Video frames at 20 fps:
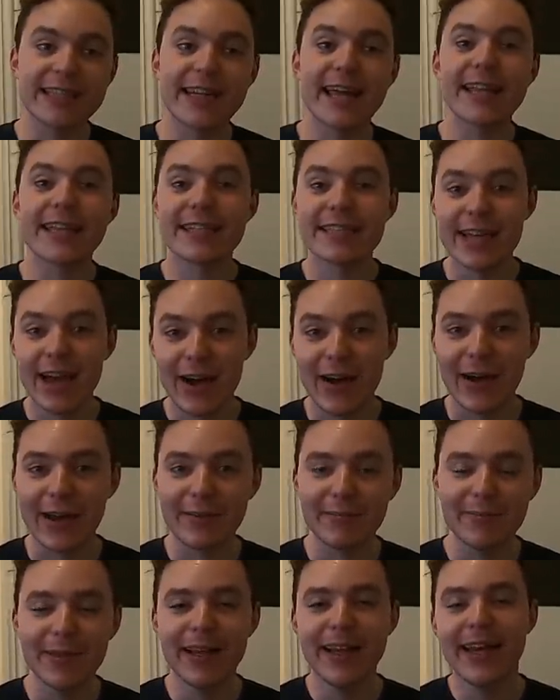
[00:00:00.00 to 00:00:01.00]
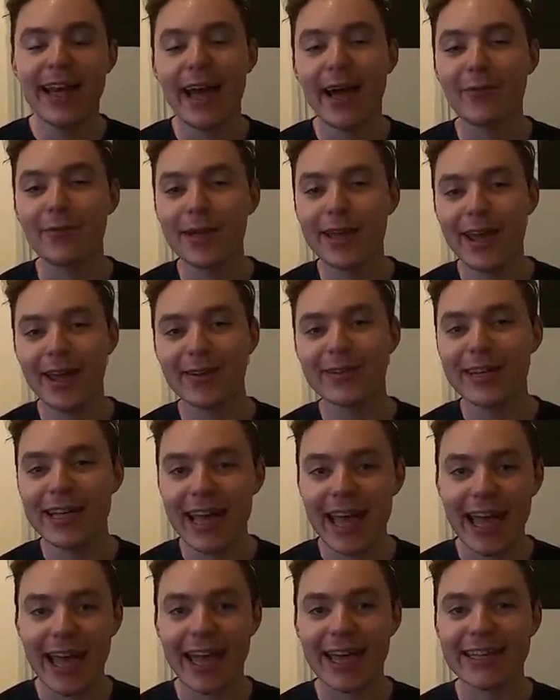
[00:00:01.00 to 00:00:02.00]
And at the time, we
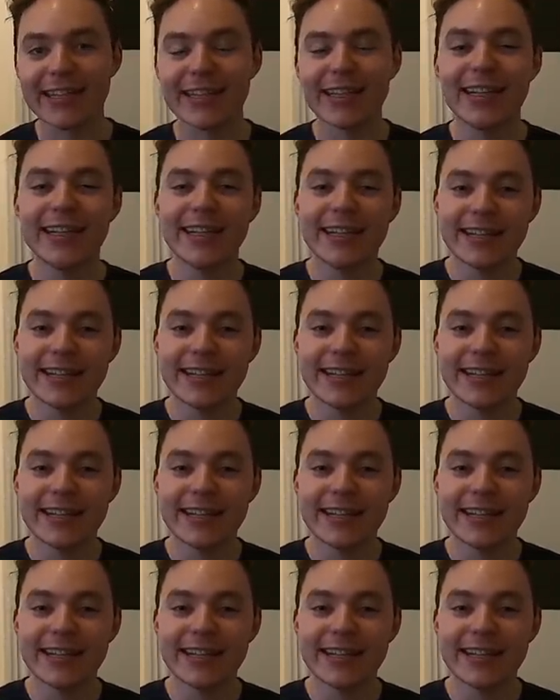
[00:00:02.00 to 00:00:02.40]
only had